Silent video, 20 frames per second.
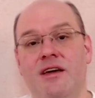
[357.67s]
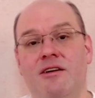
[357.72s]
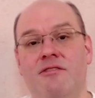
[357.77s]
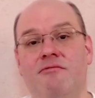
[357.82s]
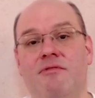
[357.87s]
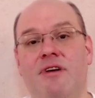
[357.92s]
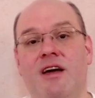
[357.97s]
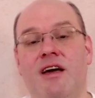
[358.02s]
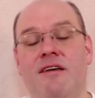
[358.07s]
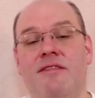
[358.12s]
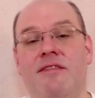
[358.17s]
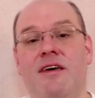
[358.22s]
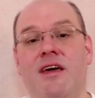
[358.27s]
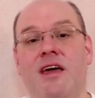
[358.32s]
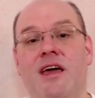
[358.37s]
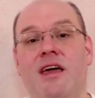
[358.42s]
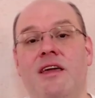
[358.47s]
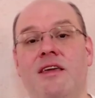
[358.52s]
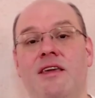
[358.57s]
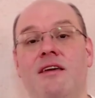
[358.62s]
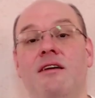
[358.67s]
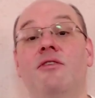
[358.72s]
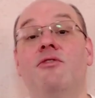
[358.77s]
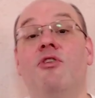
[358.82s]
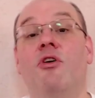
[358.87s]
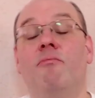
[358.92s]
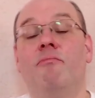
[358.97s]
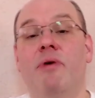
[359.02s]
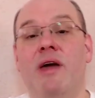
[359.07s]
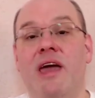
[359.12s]
where they
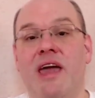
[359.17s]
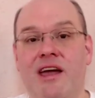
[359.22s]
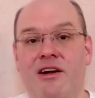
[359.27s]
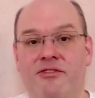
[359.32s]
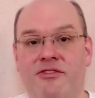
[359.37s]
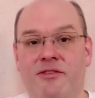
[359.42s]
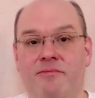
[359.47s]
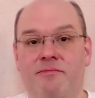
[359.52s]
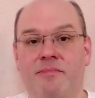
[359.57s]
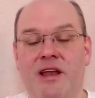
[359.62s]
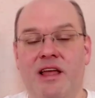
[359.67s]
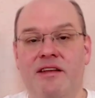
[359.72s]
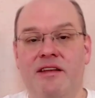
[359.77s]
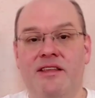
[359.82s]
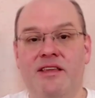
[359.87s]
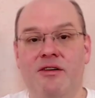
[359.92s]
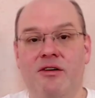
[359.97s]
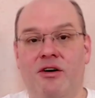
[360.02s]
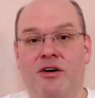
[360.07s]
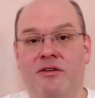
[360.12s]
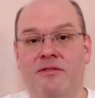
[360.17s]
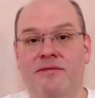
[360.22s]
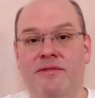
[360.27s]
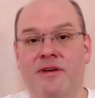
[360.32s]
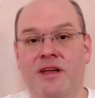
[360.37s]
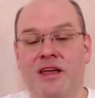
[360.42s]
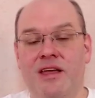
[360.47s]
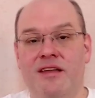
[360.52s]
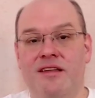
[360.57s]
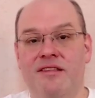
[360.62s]
compared plenty of
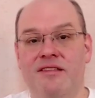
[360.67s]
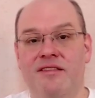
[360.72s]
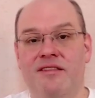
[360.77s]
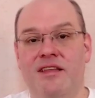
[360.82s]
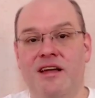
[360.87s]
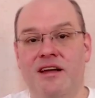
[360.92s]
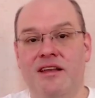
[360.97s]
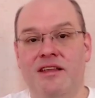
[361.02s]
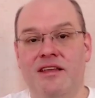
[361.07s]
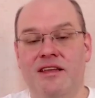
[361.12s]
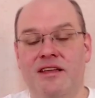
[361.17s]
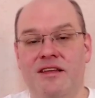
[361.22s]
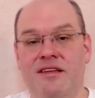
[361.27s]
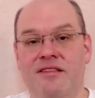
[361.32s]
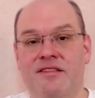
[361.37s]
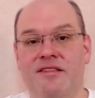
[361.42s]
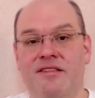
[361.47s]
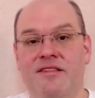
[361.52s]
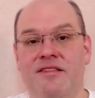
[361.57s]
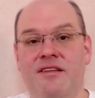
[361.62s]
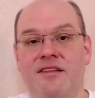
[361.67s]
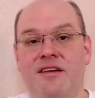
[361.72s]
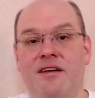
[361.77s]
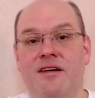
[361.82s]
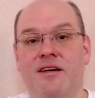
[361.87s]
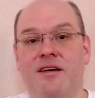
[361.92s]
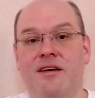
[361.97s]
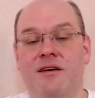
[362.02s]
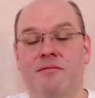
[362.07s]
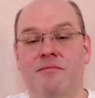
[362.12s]
studies
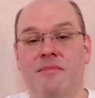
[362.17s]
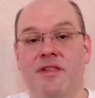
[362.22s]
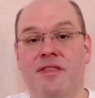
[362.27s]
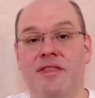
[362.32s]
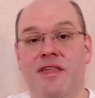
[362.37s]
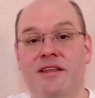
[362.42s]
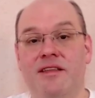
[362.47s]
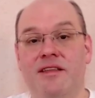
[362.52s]
um, that